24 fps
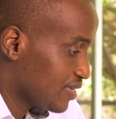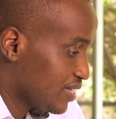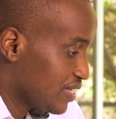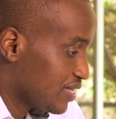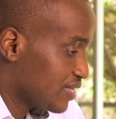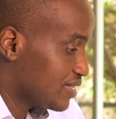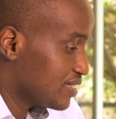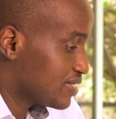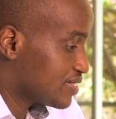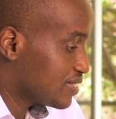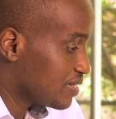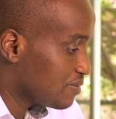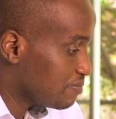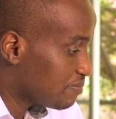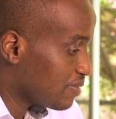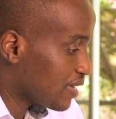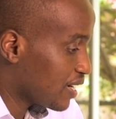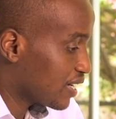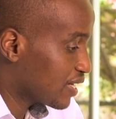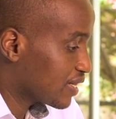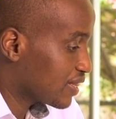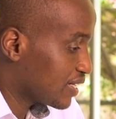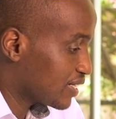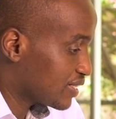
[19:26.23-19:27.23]
The same
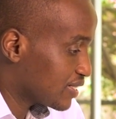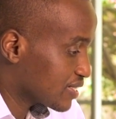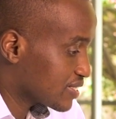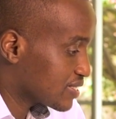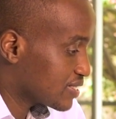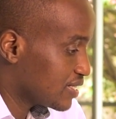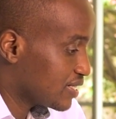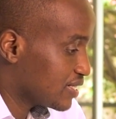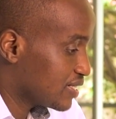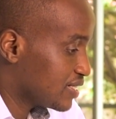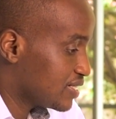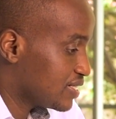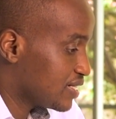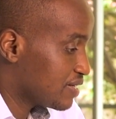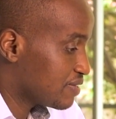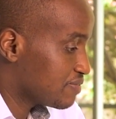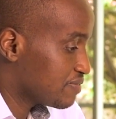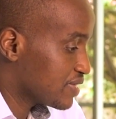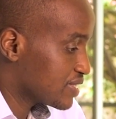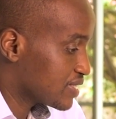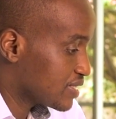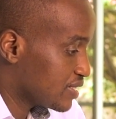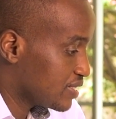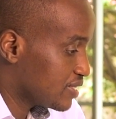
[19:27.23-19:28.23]
bank that extended our
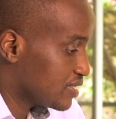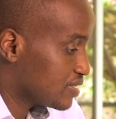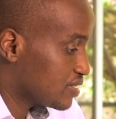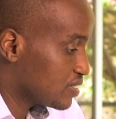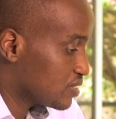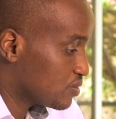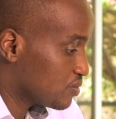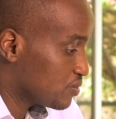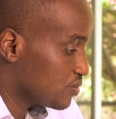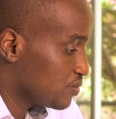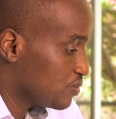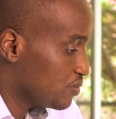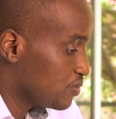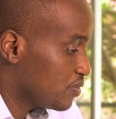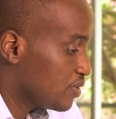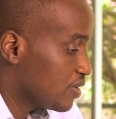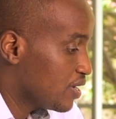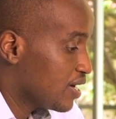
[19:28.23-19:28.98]
facility to you